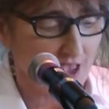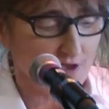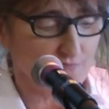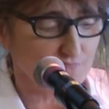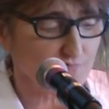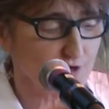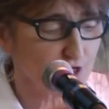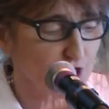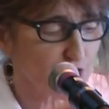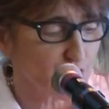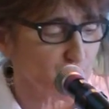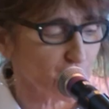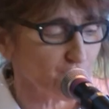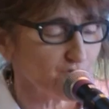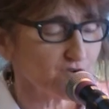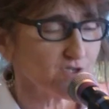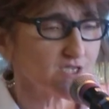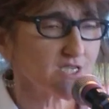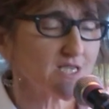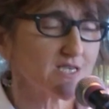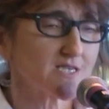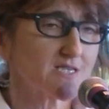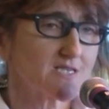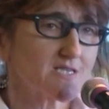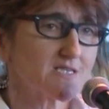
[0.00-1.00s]

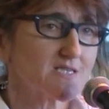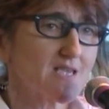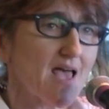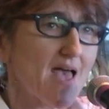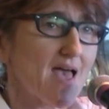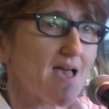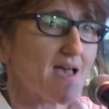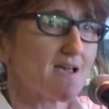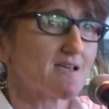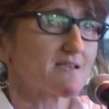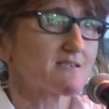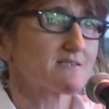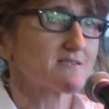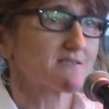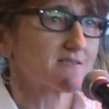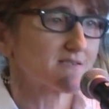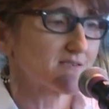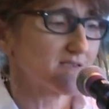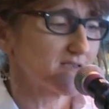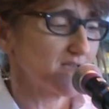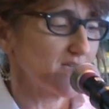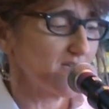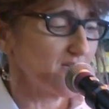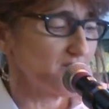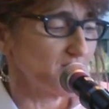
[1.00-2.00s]
reduces
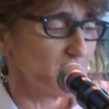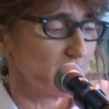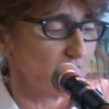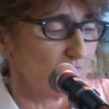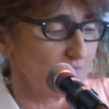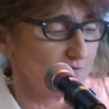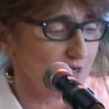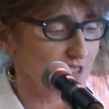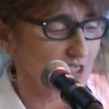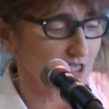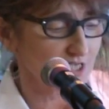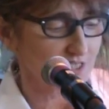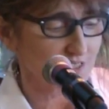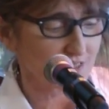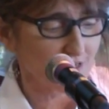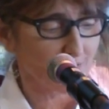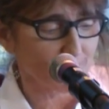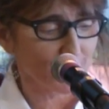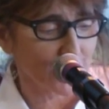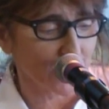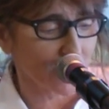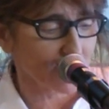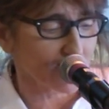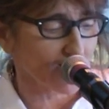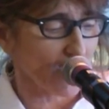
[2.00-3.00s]
sex, which is
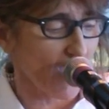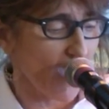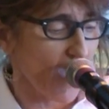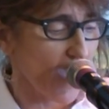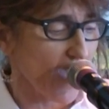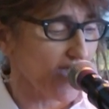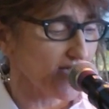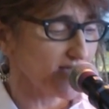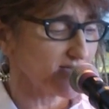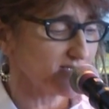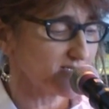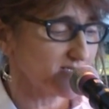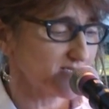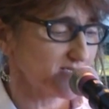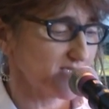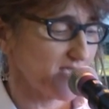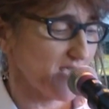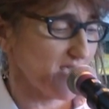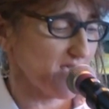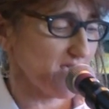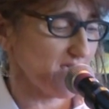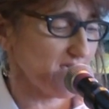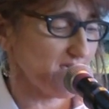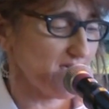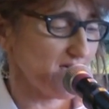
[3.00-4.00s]
something that I
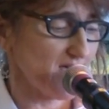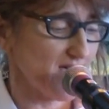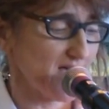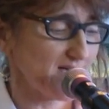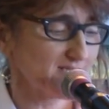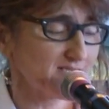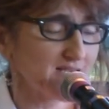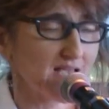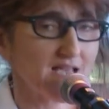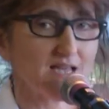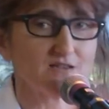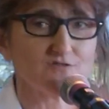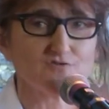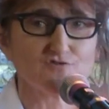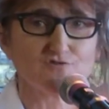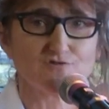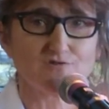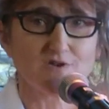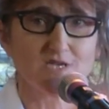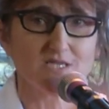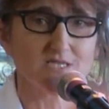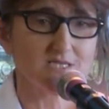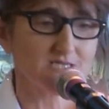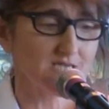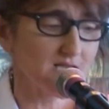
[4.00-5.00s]
see as
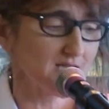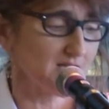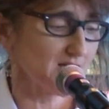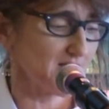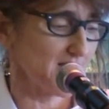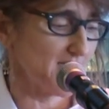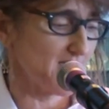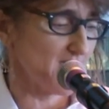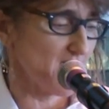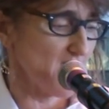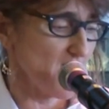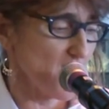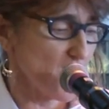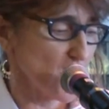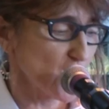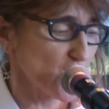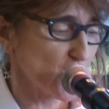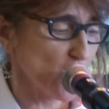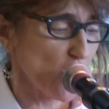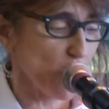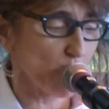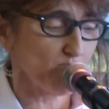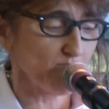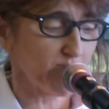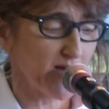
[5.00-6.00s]
intrinsically
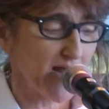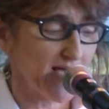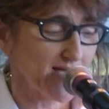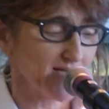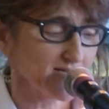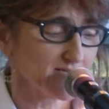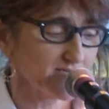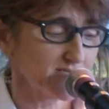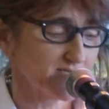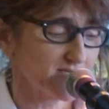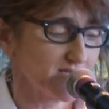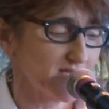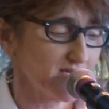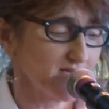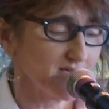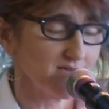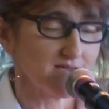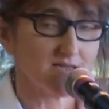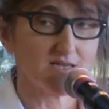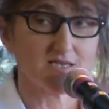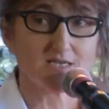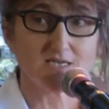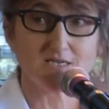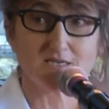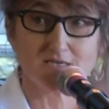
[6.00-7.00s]
complex,
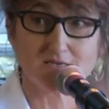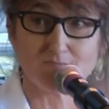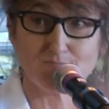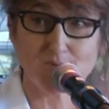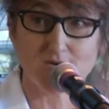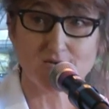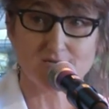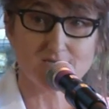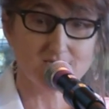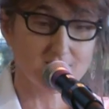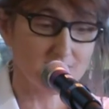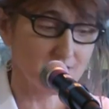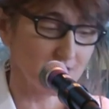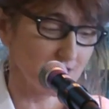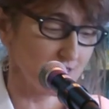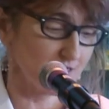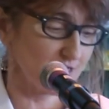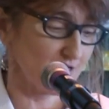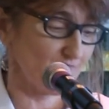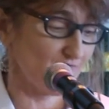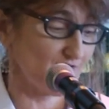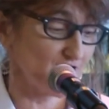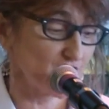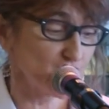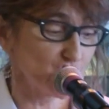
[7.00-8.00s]
intimate,
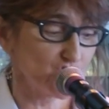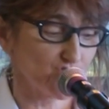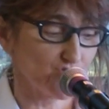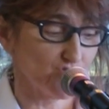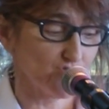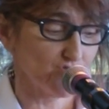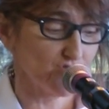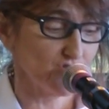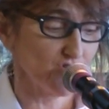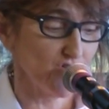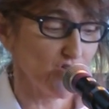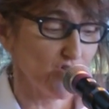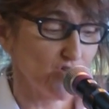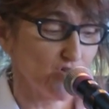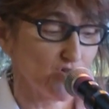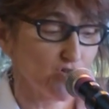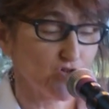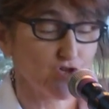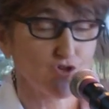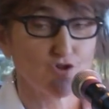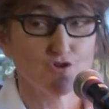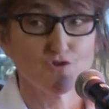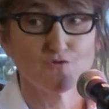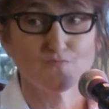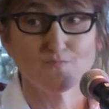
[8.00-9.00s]
individual,
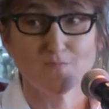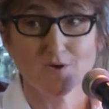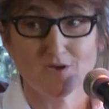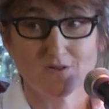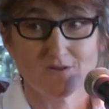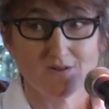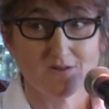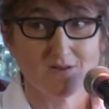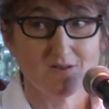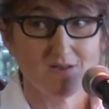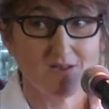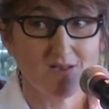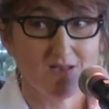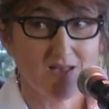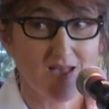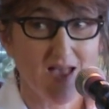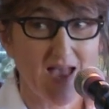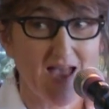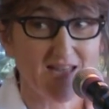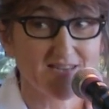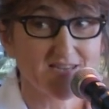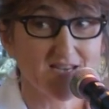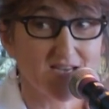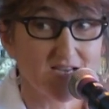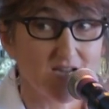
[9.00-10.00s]
human,
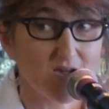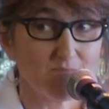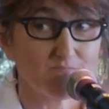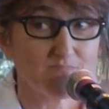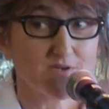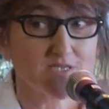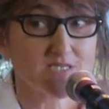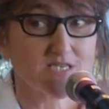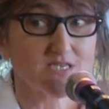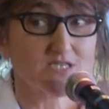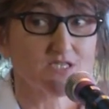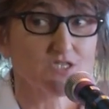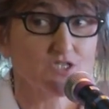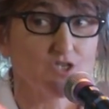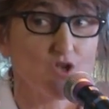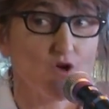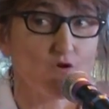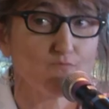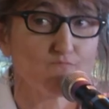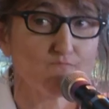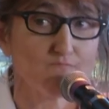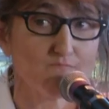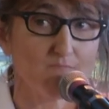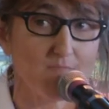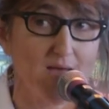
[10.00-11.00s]
and encompasses
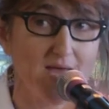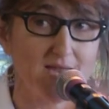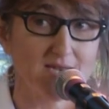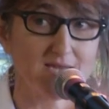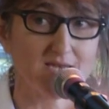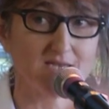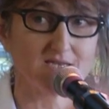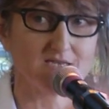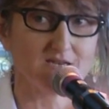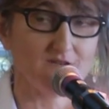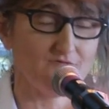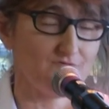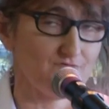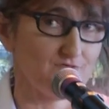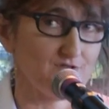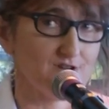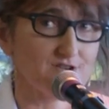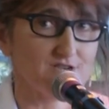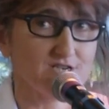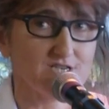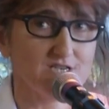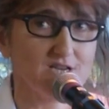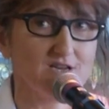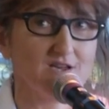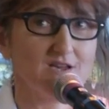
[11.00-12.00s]
so many
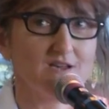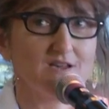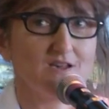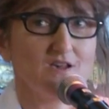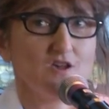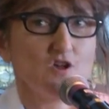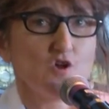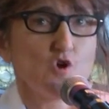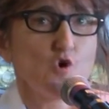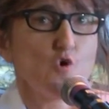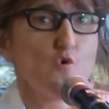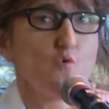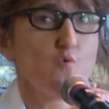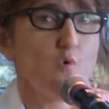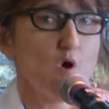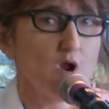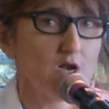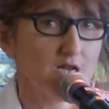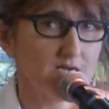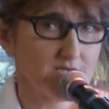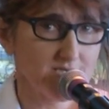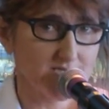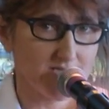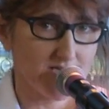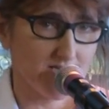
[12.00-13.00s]
different
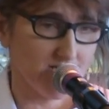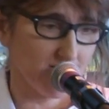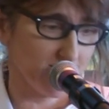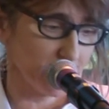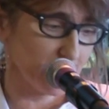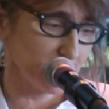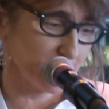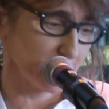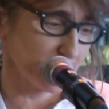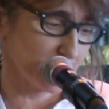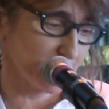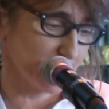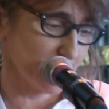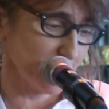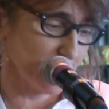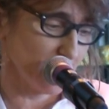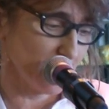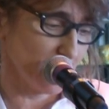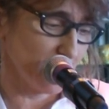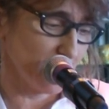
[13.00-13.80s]
qualities,